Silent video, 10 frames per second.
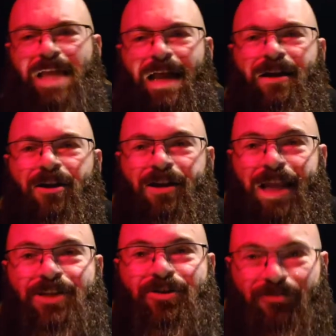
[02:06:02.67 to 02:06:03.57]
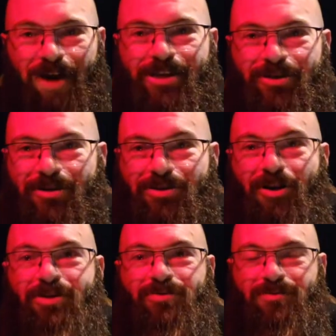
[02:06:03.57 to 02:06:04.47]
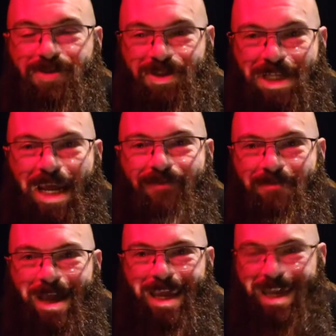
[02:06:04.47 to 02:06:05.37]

out her electric razor and starts shaving my